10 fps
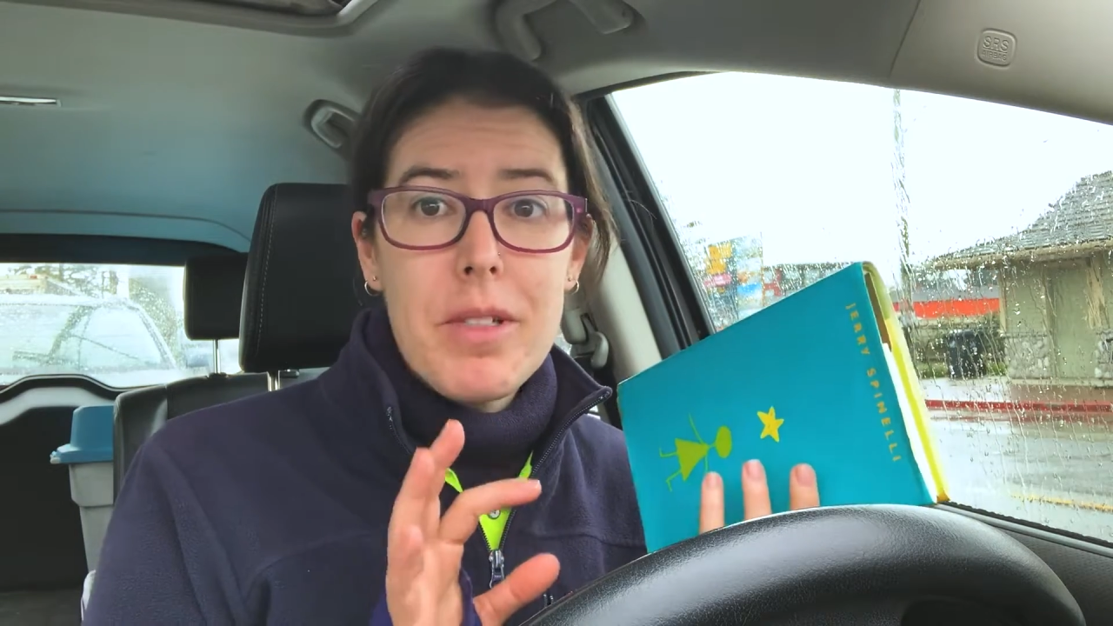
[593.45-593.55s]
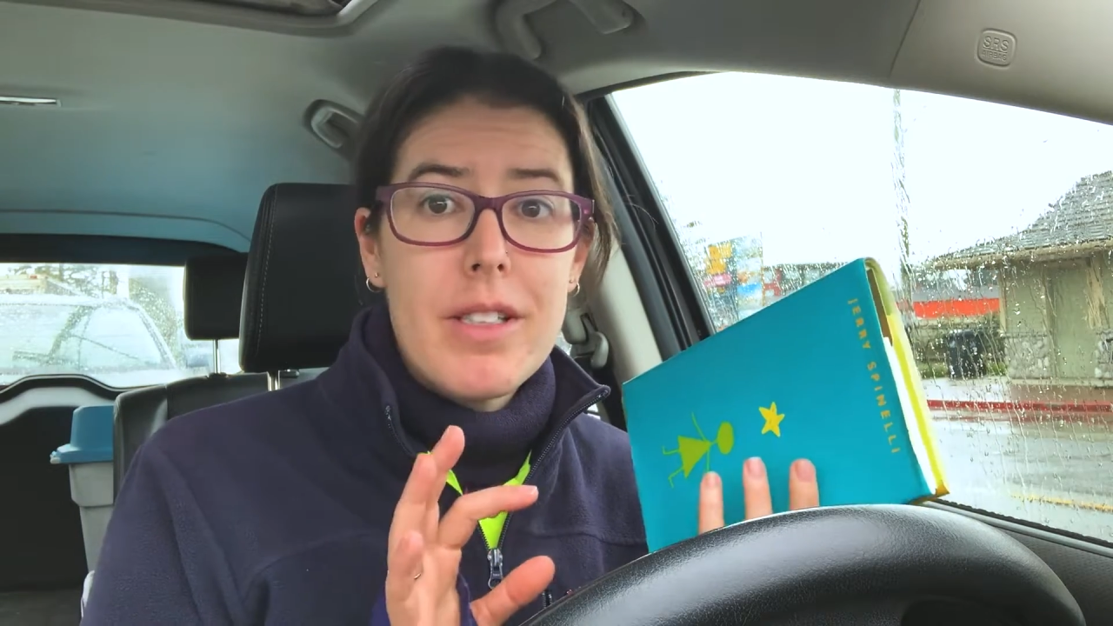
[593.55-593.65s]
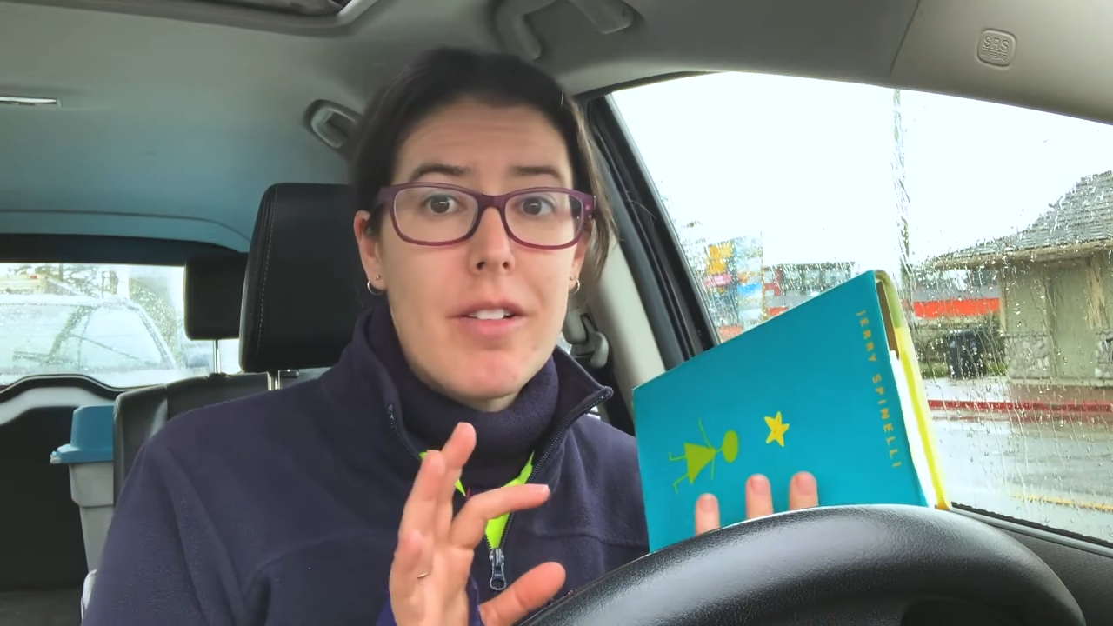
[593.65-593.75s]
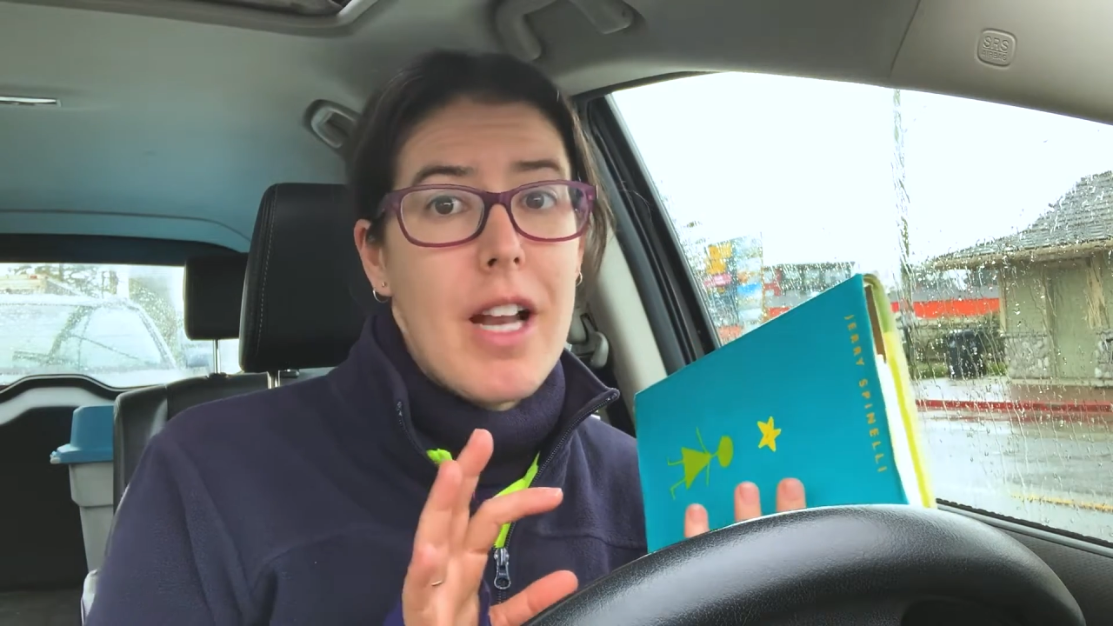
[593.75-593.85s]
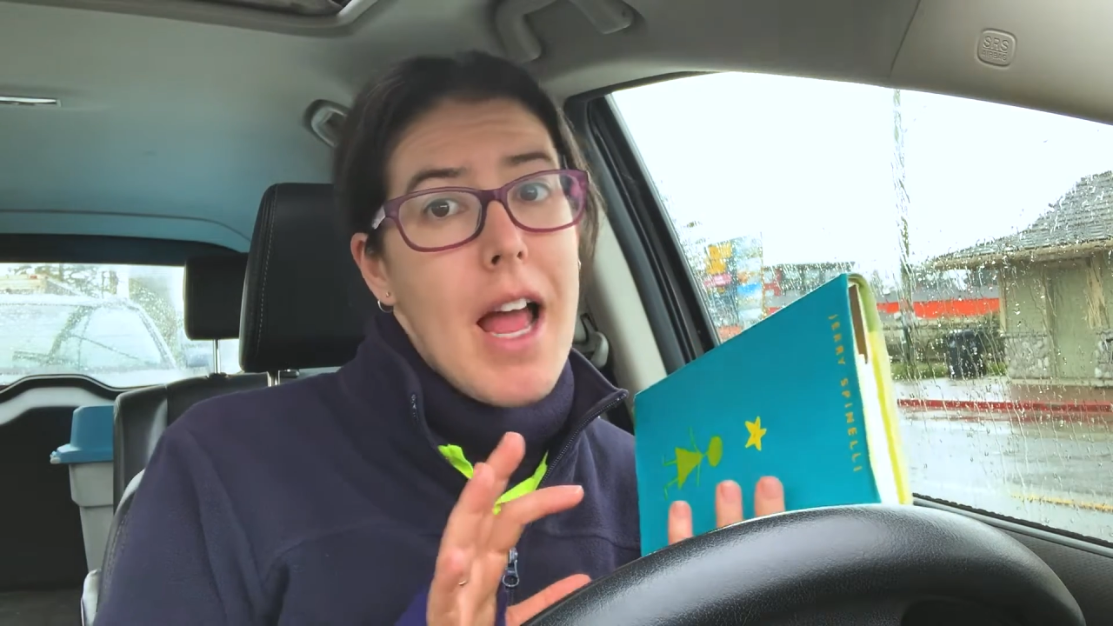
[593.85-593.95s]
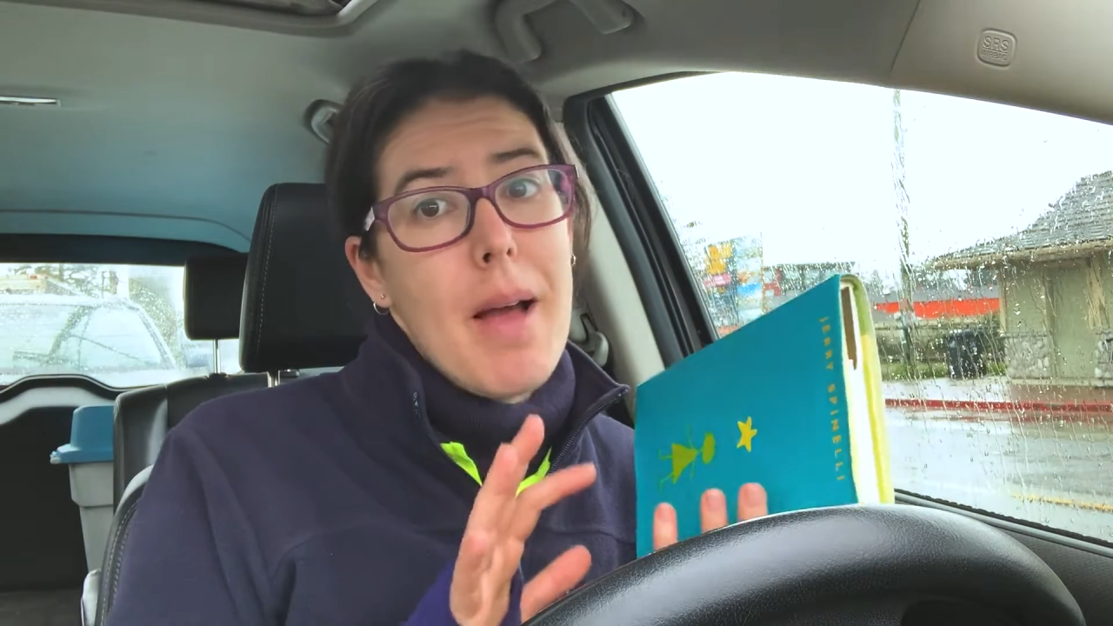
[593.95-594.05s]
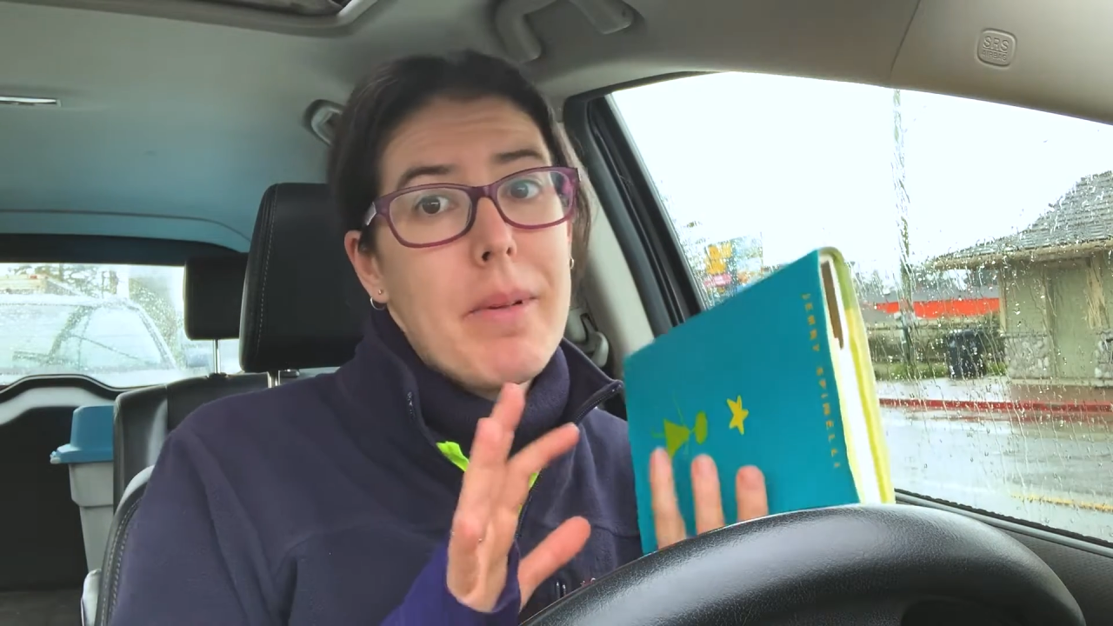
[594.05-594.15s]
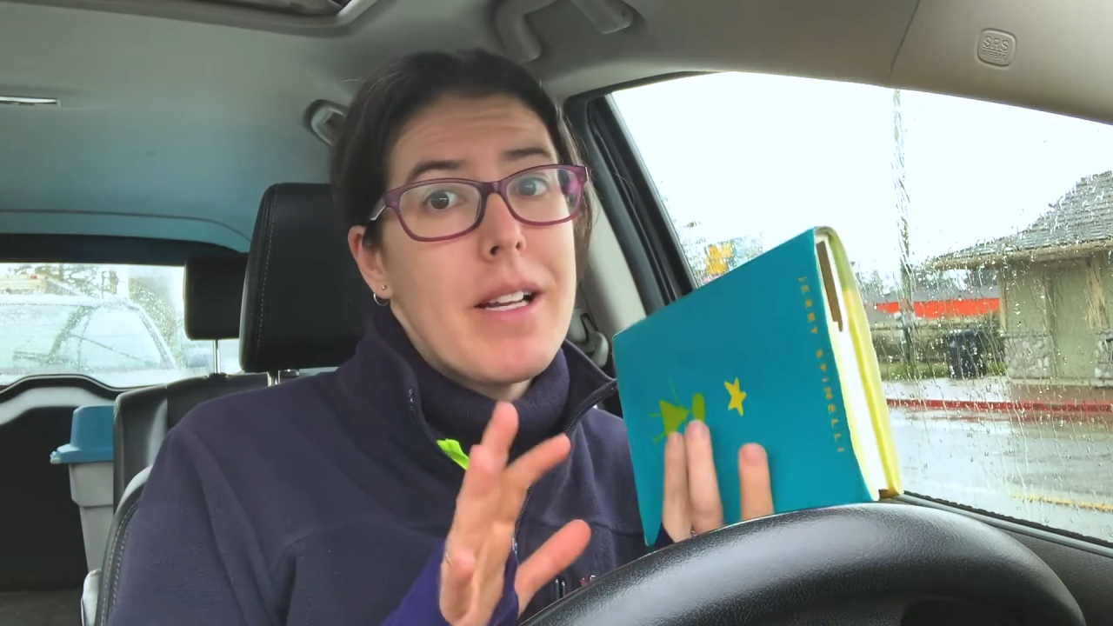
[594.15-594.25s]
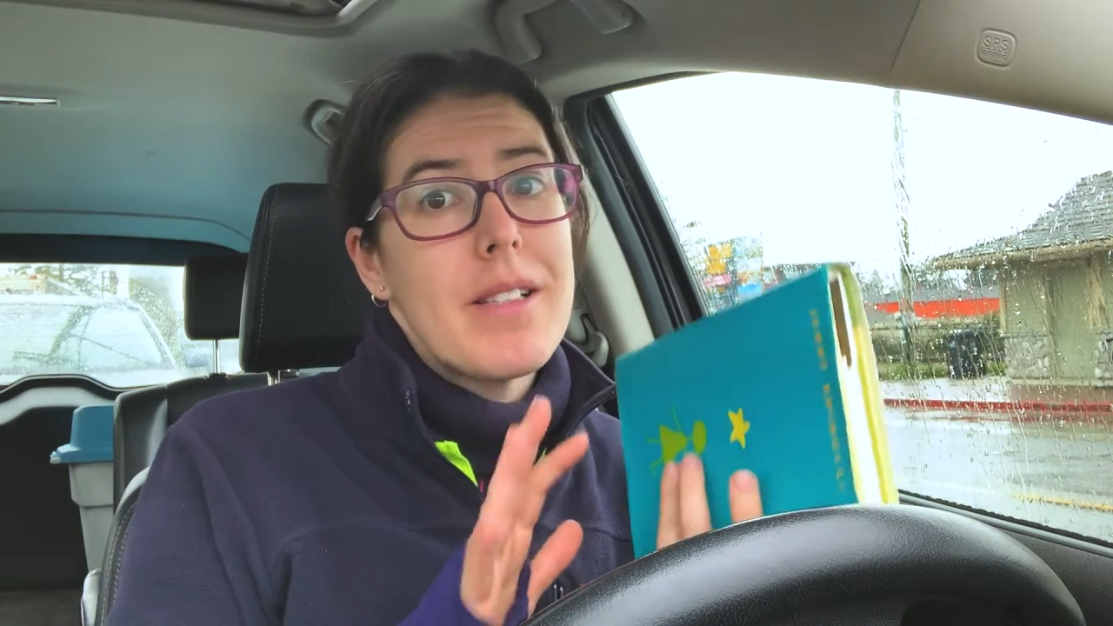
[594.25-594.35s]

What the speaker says: what's going to happen,